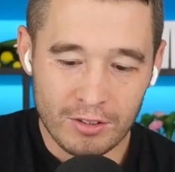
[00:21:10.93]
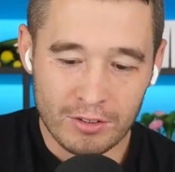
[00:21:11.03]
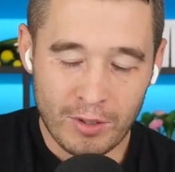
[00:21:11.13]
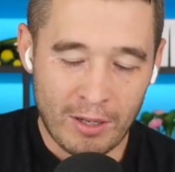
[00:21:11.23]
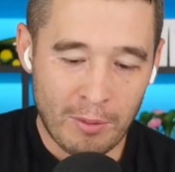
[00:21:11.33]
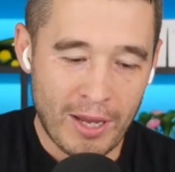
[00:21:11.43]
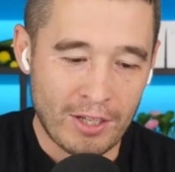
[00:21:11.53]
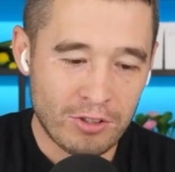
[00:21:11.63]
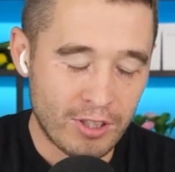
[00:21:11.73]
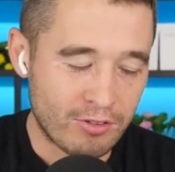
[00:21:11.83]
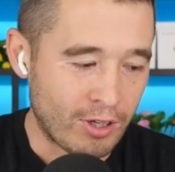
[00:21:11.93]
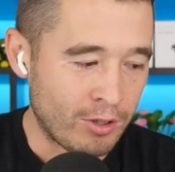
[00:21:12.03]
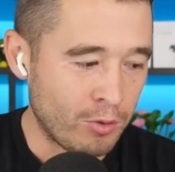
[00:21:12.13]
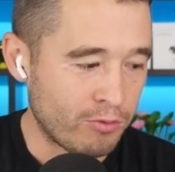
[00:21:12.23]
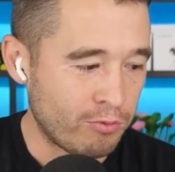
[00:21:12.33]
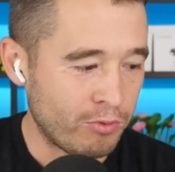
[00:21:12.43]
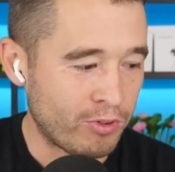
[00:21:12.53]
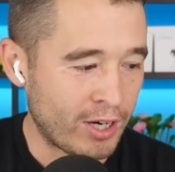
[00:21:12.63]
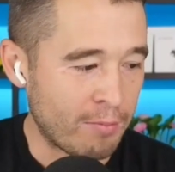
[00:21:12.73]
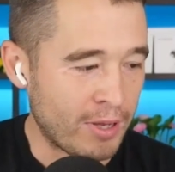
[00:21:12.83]
So Adam, let me ask you this. I know we've
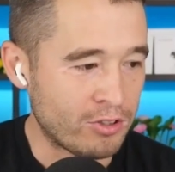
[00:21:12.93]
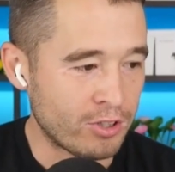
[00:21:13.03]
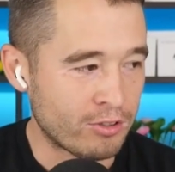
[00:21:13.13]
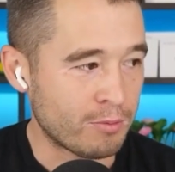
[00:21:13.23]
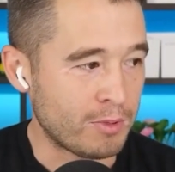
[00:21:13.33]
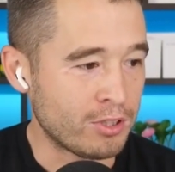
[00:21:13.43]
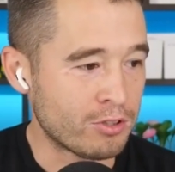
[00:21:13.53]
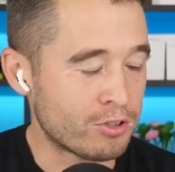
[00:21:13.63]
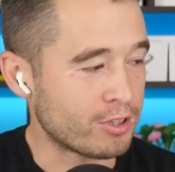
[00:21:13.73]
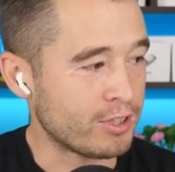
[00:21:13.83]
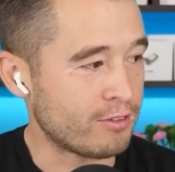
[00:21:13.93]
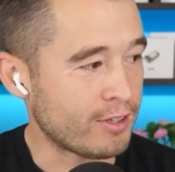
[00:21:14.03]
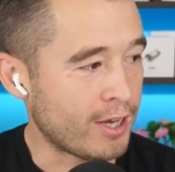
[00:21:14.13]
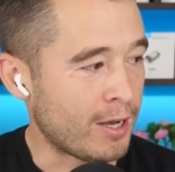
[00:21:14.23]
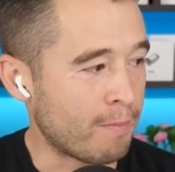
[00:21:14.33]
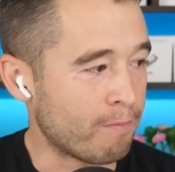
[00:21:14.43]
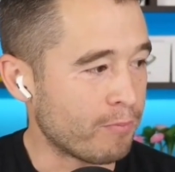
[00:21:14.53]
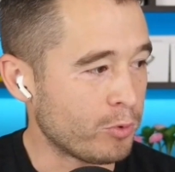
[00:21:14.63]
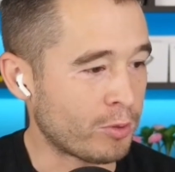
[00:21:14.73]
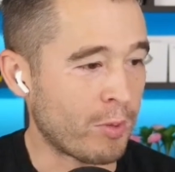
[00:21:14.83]
kind of mentioned some industries. We talked
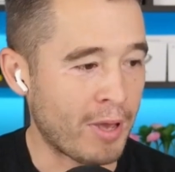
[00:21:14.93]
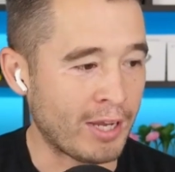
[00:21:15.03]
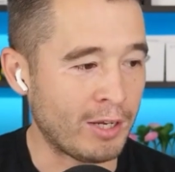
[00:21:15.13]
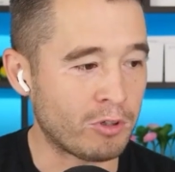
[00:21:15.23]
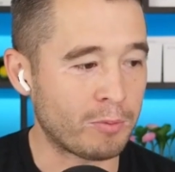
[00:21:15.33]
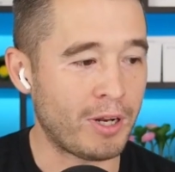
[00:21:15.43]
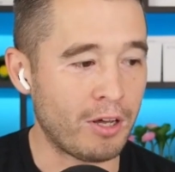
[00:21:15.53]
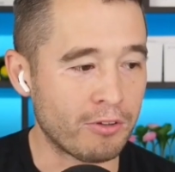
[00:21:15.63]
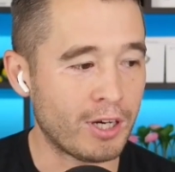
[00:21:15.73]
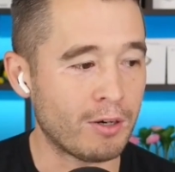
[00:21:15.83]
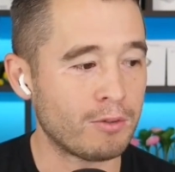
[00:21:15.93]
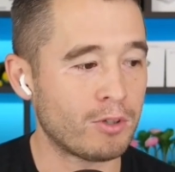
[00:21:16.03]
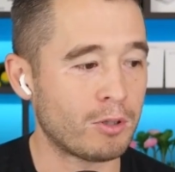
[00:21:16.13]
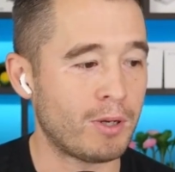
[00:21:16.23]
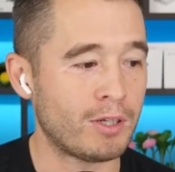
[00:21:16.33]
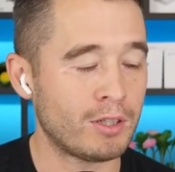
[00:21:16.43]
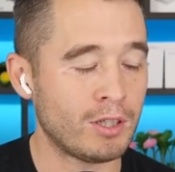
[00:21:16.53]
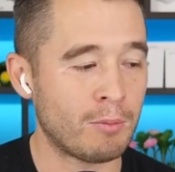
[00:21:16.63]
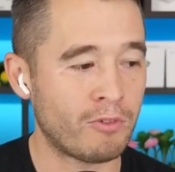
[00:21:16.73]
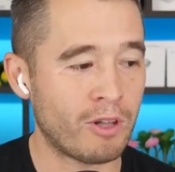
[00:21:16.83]
about banking, we talked about healthcare, we talked about a
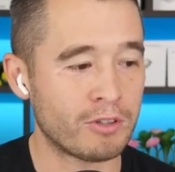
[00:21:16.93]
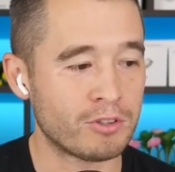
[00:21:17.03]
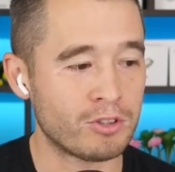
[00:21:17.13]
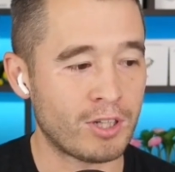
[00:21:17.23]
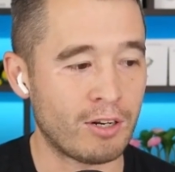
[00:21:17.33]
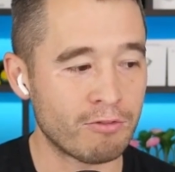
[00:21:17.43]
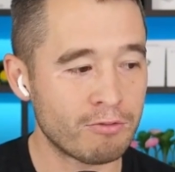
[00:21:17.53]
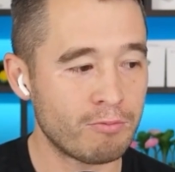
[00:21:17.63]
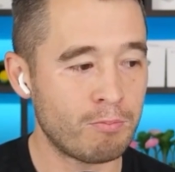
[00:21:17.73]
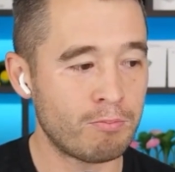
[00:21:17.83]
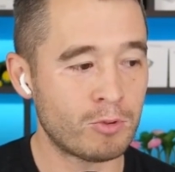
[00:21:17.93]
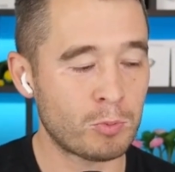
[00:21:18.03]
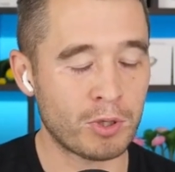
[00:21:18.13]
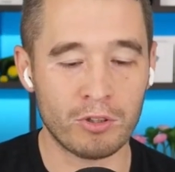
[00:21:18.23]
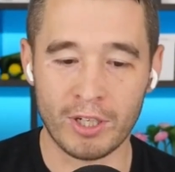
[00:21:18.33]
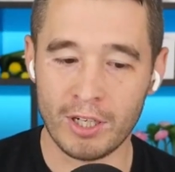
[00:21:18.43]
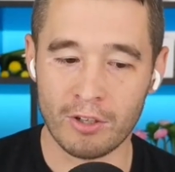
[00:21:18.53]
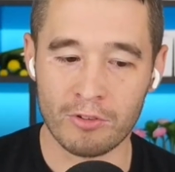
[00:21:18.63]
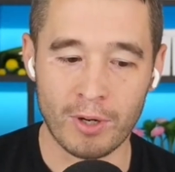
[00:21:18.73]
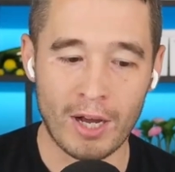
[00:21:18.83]
number of others, just kind of sprinkled in here
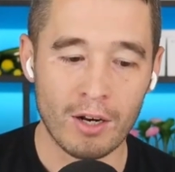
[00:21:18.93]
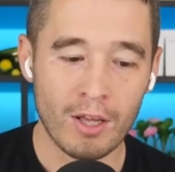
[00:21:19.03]
throughout.